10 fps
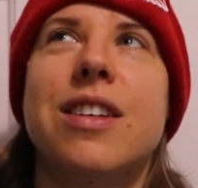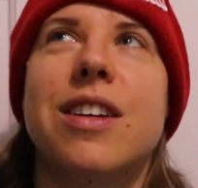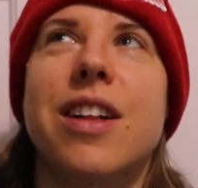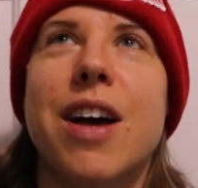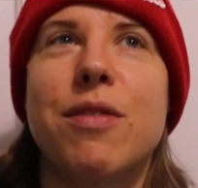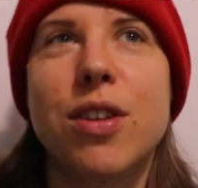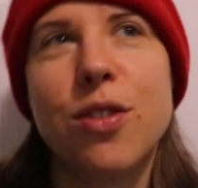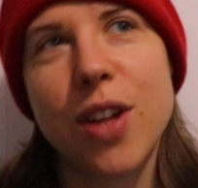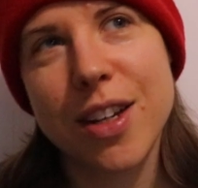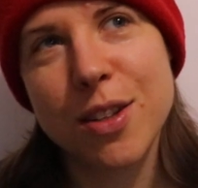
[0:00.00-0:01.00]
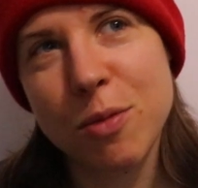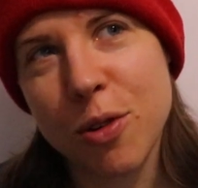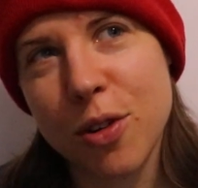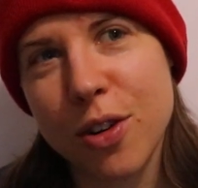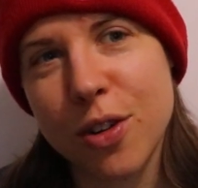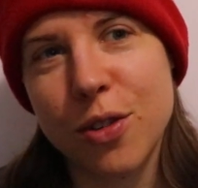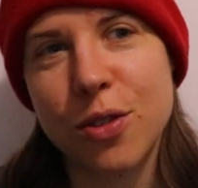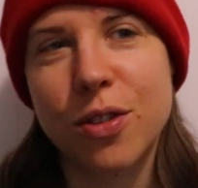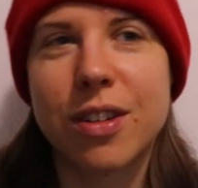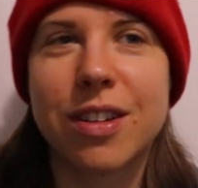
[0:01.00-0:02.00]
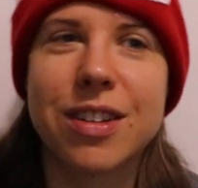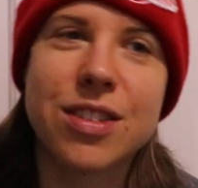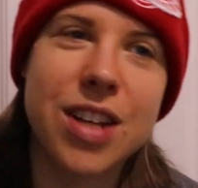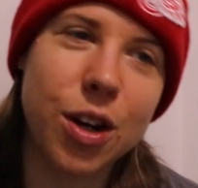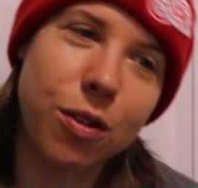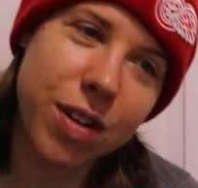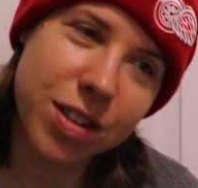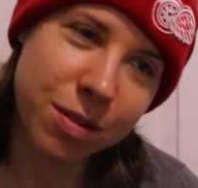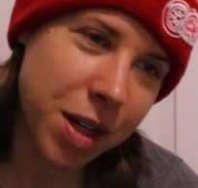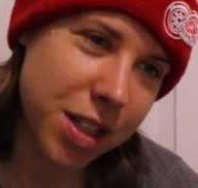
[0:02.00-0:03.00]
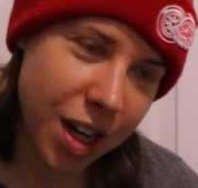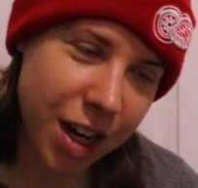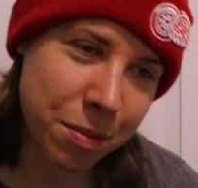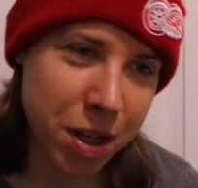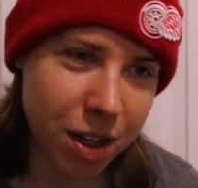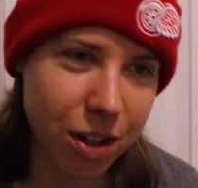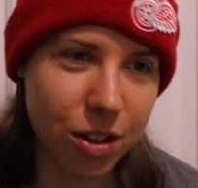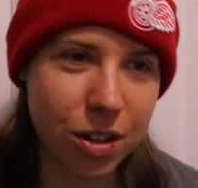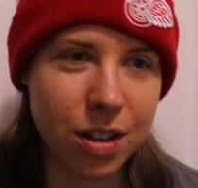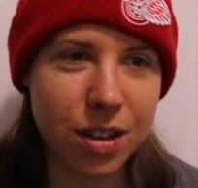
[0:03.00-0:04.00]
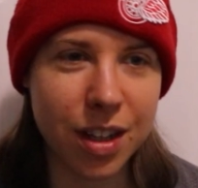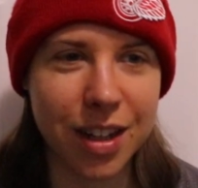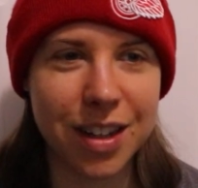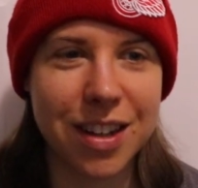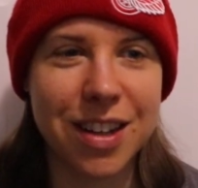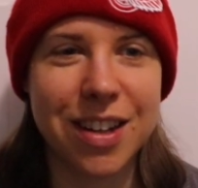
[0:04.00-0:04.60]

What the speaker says: I'll have to do that tomorrow. Sacrificing my time here. Like,